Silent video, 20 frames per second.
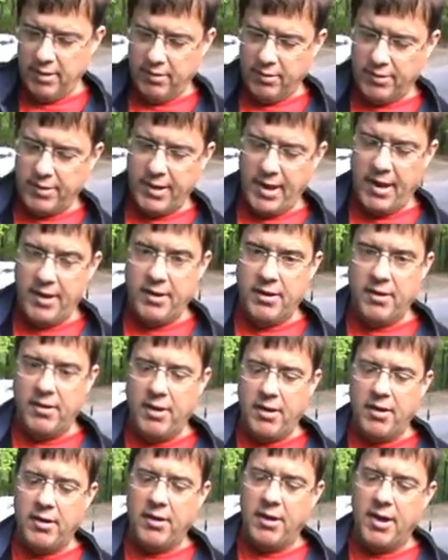You look down a
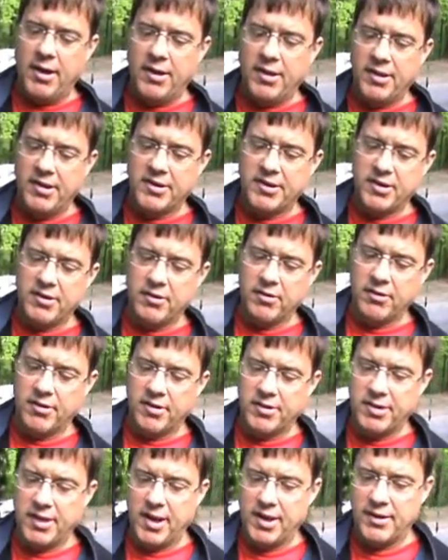lot, a lot of these here.
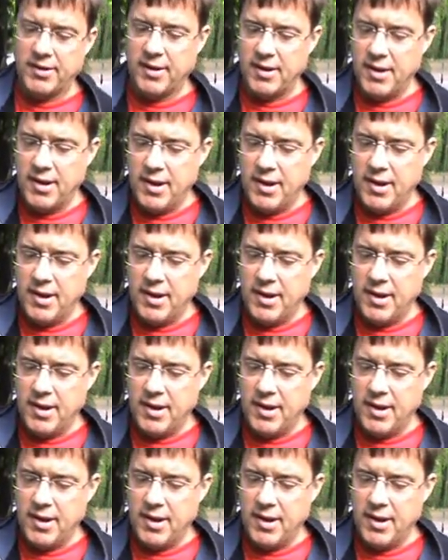Look at that.